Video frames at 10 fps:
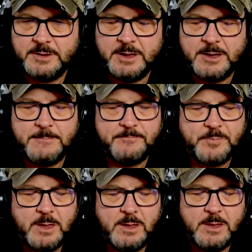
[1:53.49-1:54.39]
And
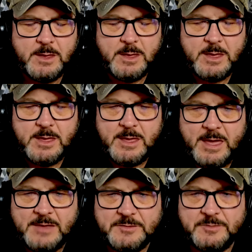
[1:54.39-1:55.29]

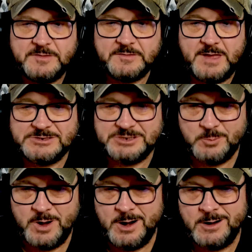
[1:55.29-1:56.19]
so this is
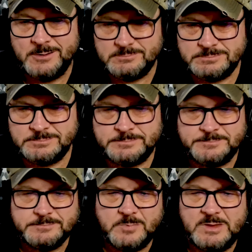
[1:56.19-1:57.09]
actually where
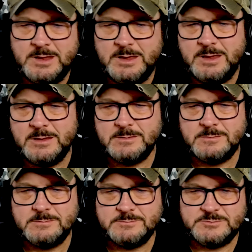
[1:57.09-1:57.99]
the
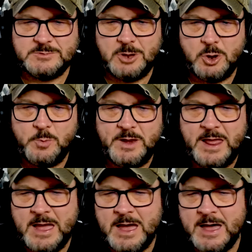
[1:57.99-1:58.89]

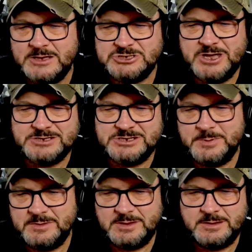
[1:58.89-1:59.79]
OpenAI
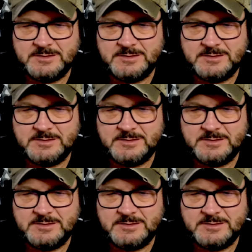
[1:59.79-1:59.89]
ChatGPT